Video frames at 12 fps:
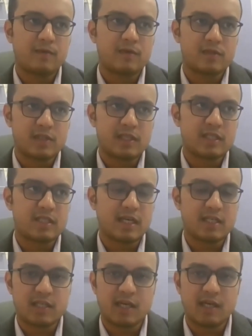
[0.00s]
since I
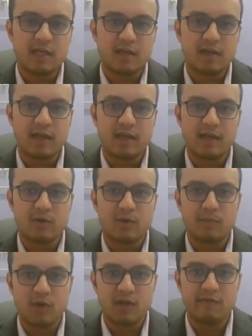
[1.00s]
stay in an area
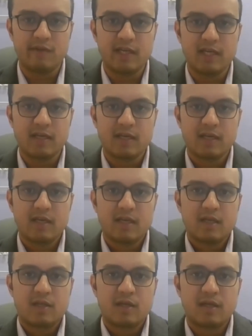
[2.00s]
called Borivali,
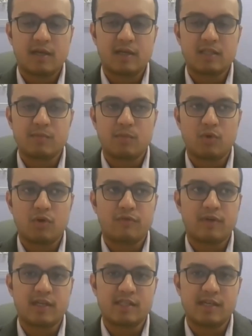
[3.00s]
it is more of a
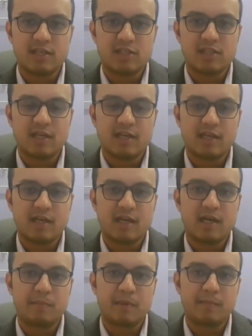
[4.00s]
residential area
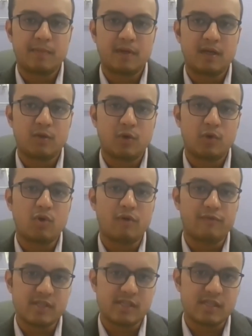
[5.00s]
and people go to
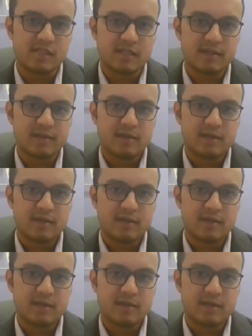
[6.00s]
offices.